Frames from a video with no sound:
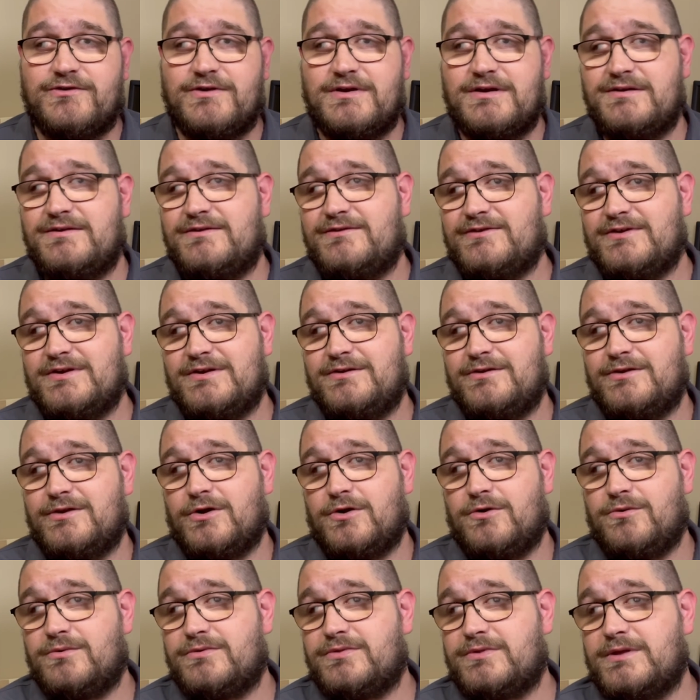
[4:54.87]
I decided to
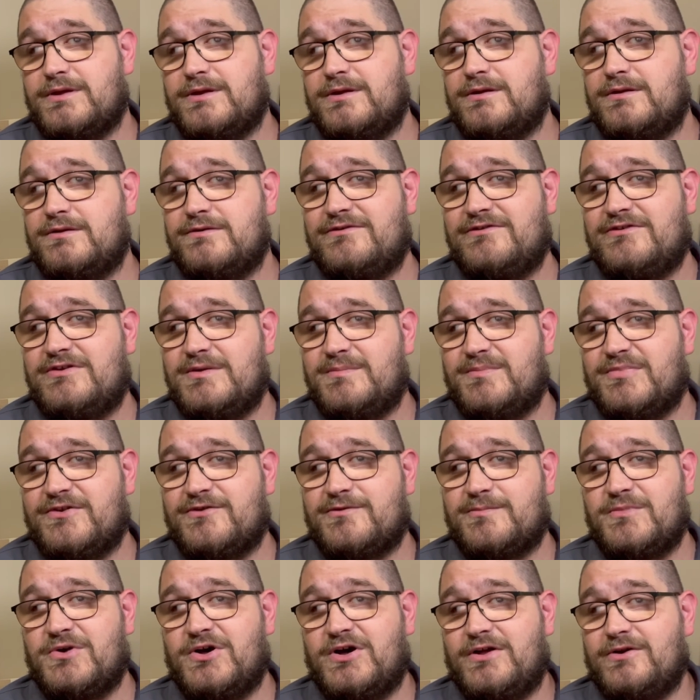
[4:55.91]
go with the
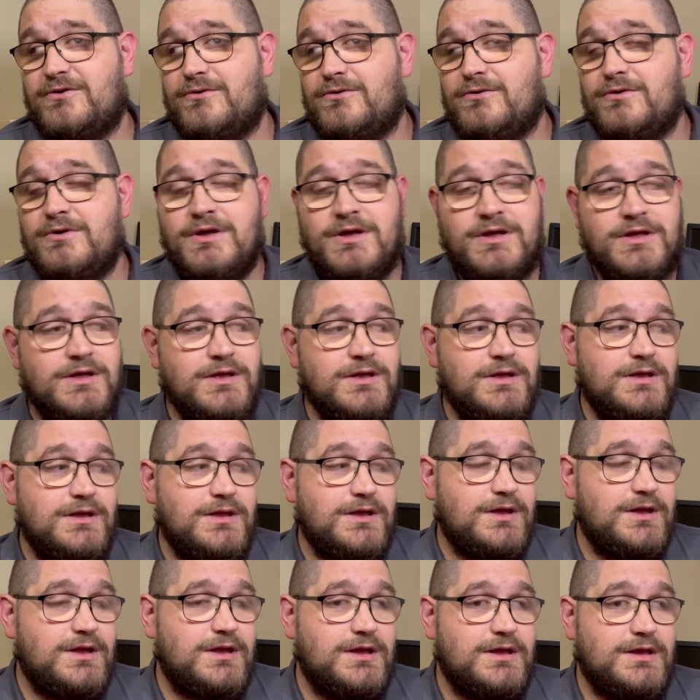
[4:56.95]
cheapest model,
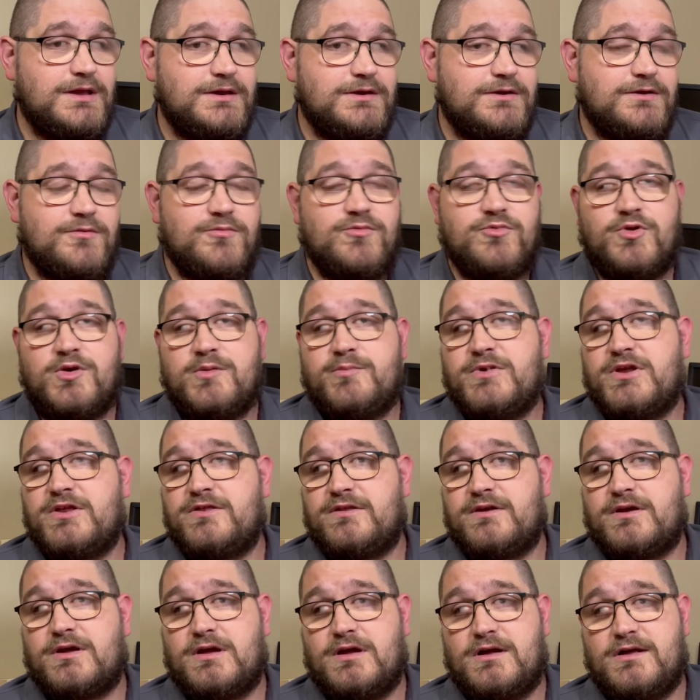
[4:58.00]
and I'm reaping
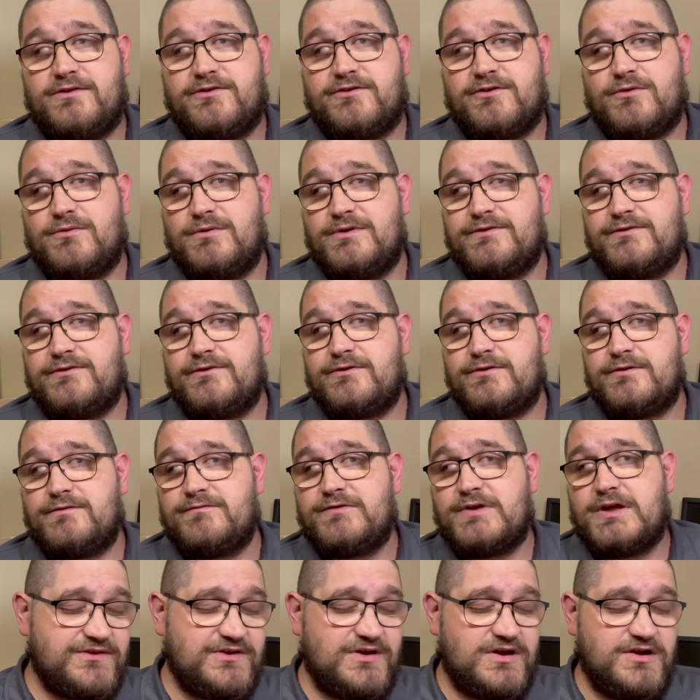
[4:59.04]
the consequences of
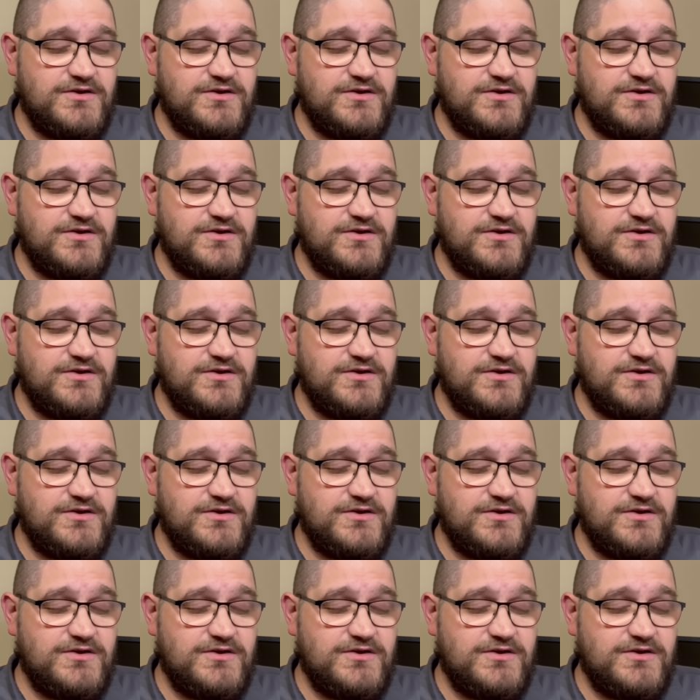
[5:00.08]
that.